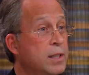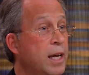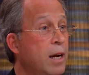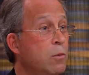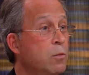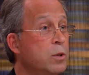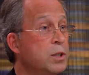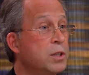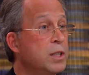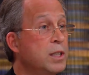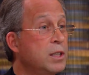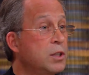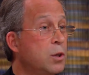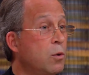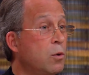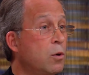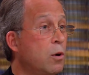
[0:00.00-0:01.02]
That was the
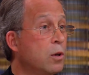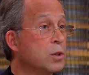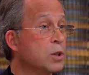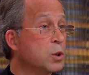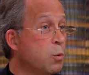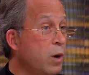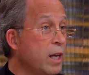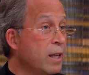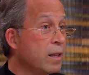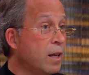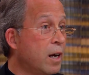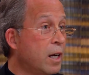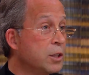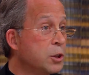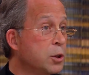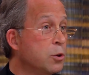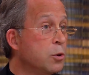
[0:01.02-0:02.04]
so-called sweat
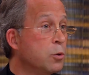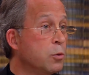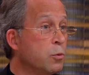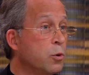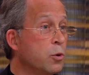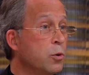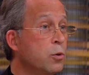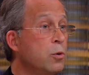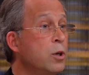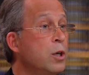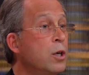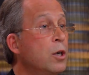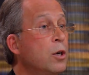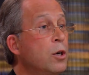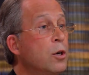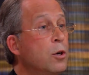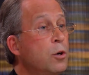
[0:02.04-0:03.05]
lodge guru
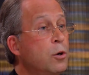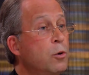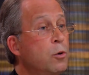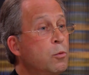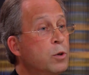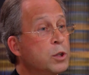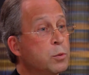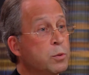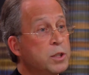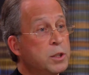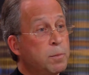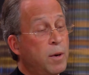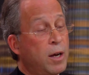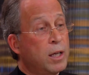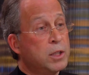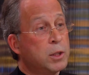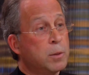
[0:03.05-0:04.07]
who was
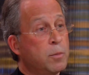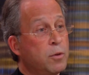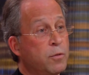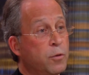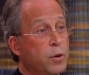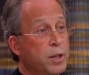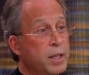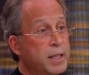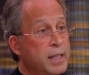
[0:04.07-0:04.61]
responsible for the